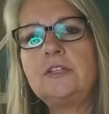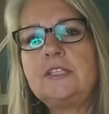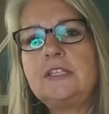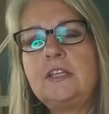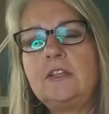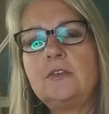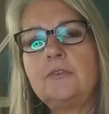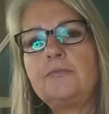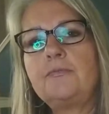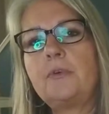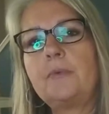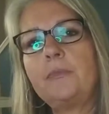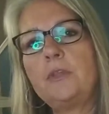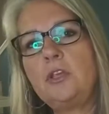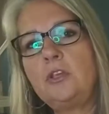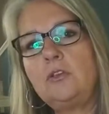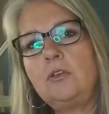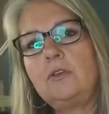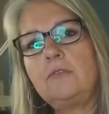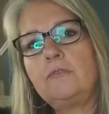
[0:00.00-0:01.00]
either from the
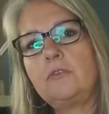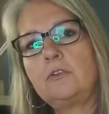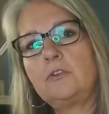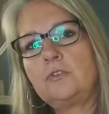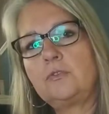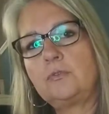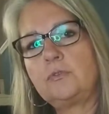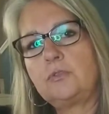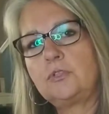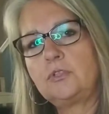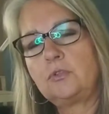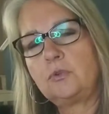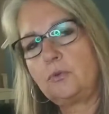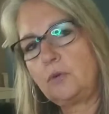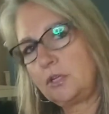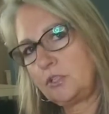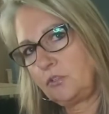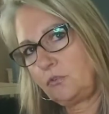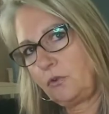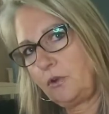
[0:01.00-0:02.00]
universe or
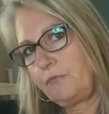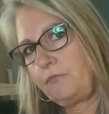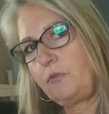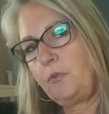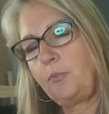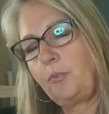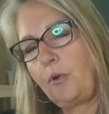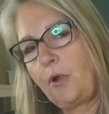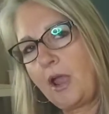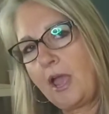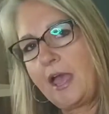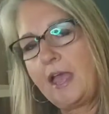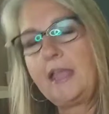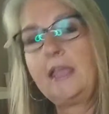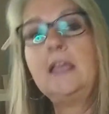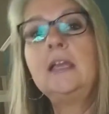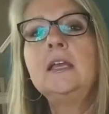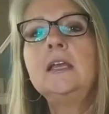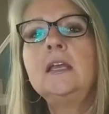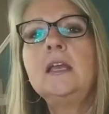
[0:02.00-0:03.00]
source, or if you
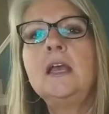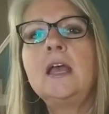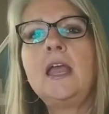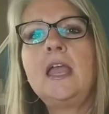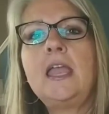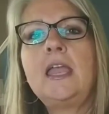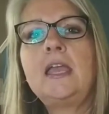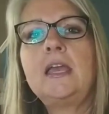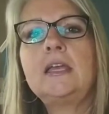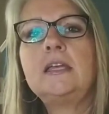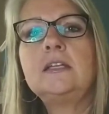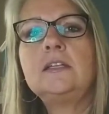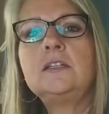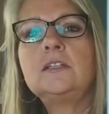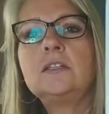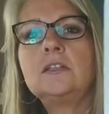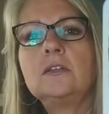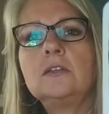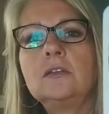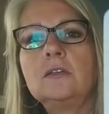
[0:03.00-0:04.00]
pray,
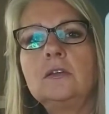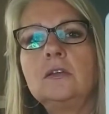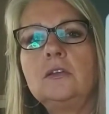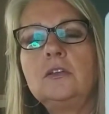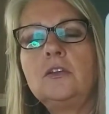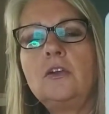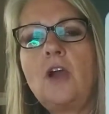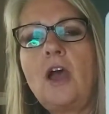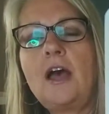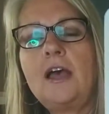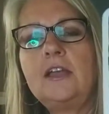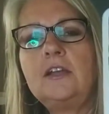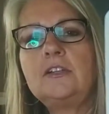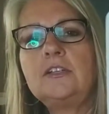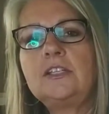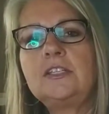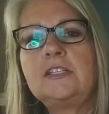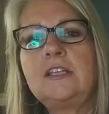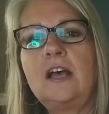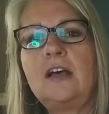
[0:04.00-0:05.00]
and your higher
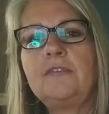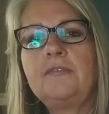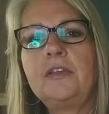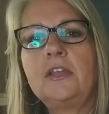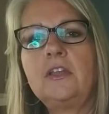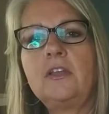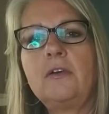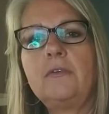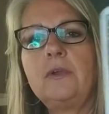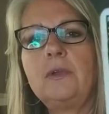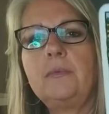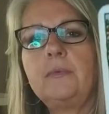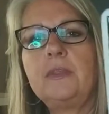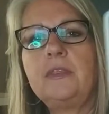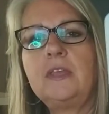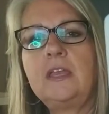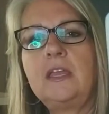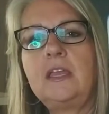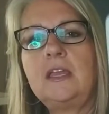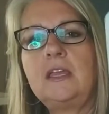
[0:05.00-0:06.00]
self, and going
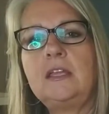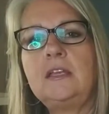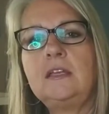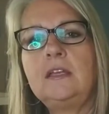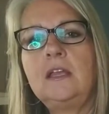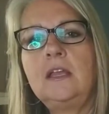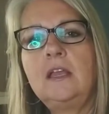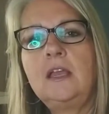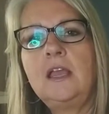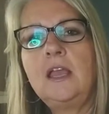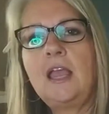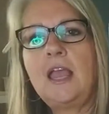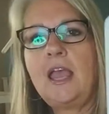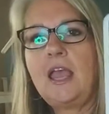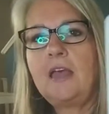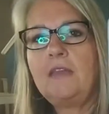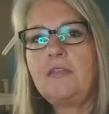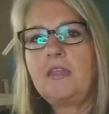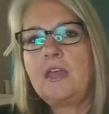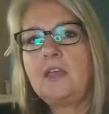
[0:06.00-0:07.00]
within,
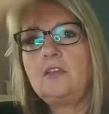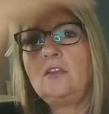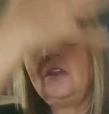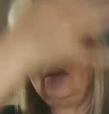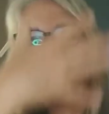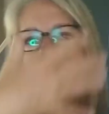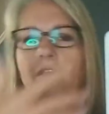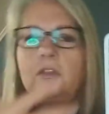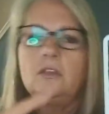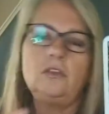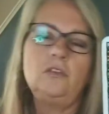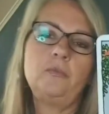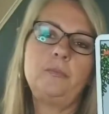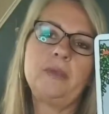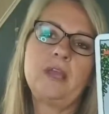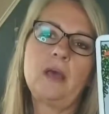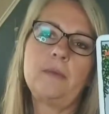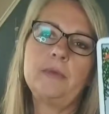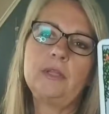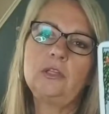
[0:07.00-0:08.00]
and then you
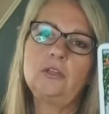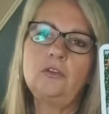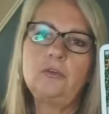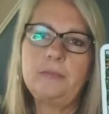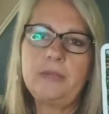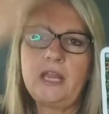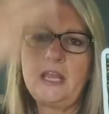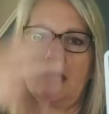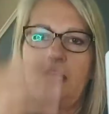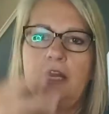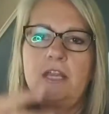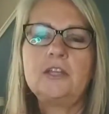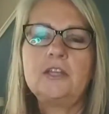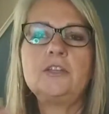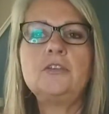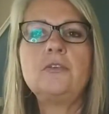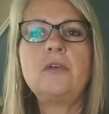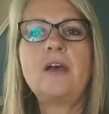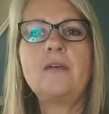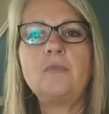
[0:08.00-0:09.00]
become
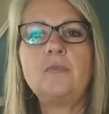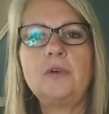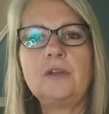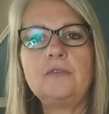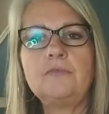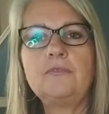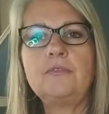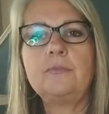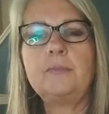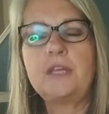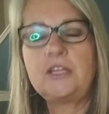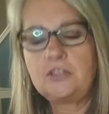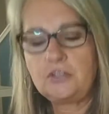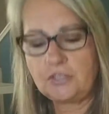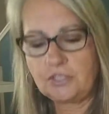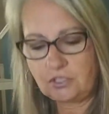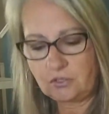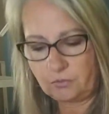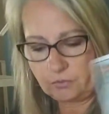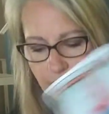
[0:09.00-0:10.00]
illuminated, you have more
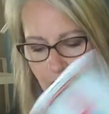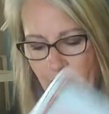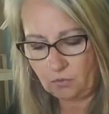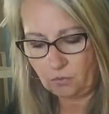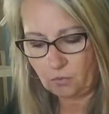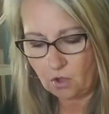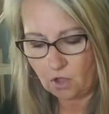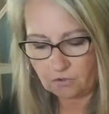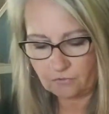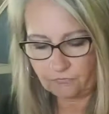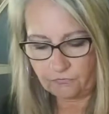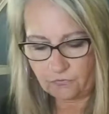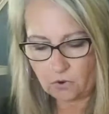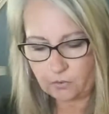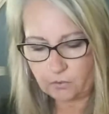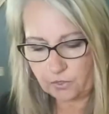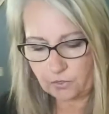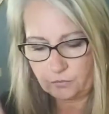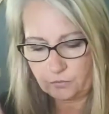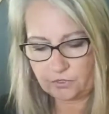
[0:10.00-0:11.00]
information. So when you walk
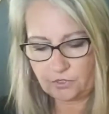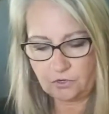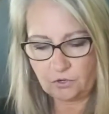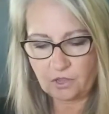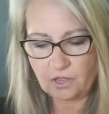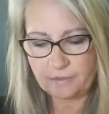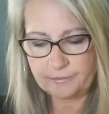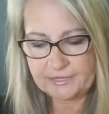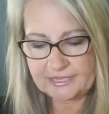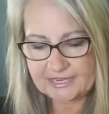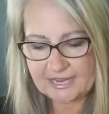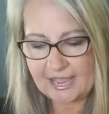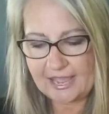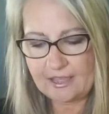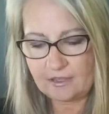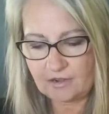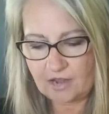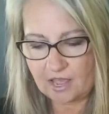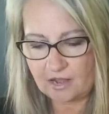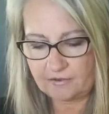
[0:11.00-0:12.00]
forward, when you come
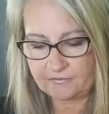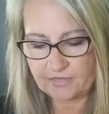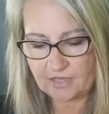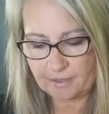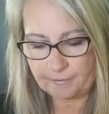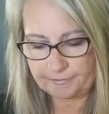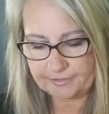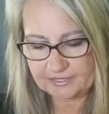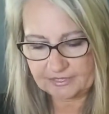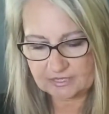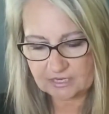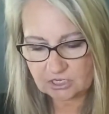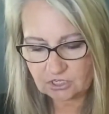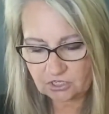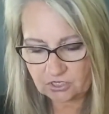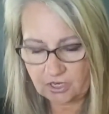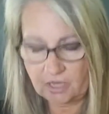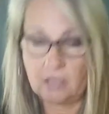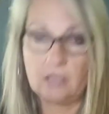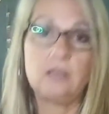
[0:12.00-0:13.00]
down out of that
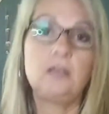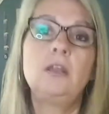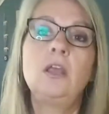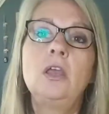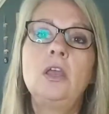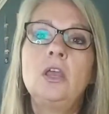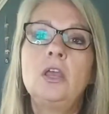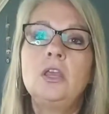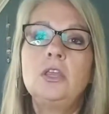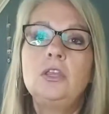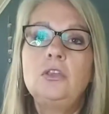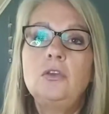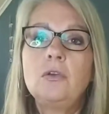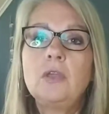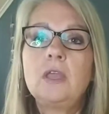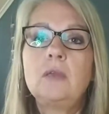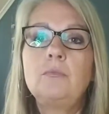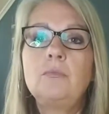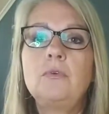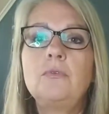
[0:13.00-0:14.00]
position, you
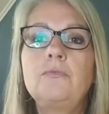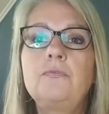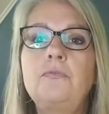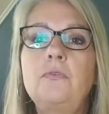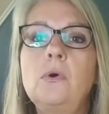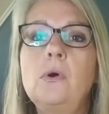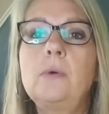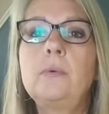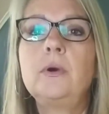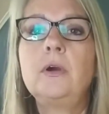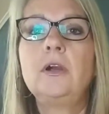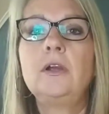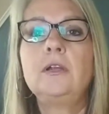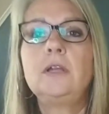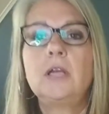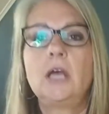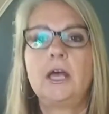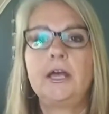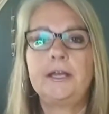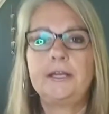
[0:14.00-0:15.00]
can move forward
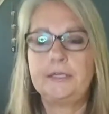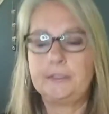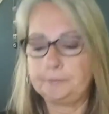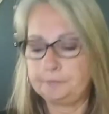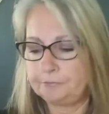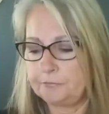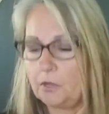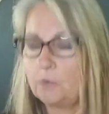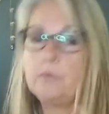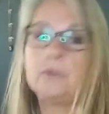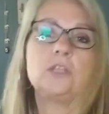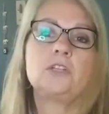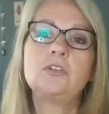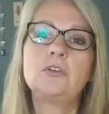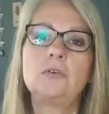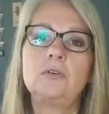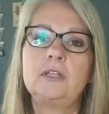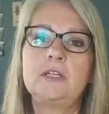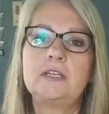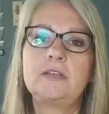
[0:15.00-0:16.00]
with a
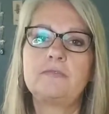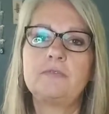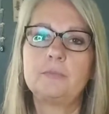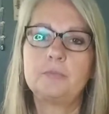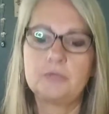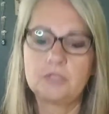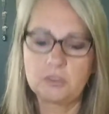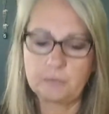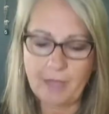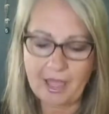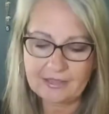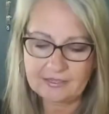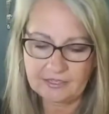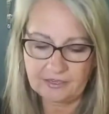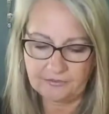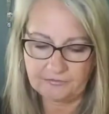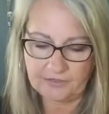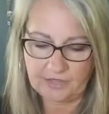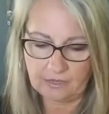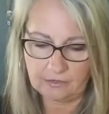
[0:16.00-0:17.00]
totally different
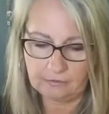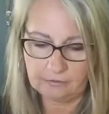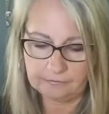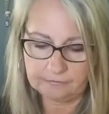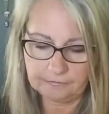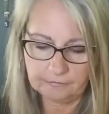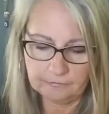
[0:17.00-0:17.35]
perspective. And,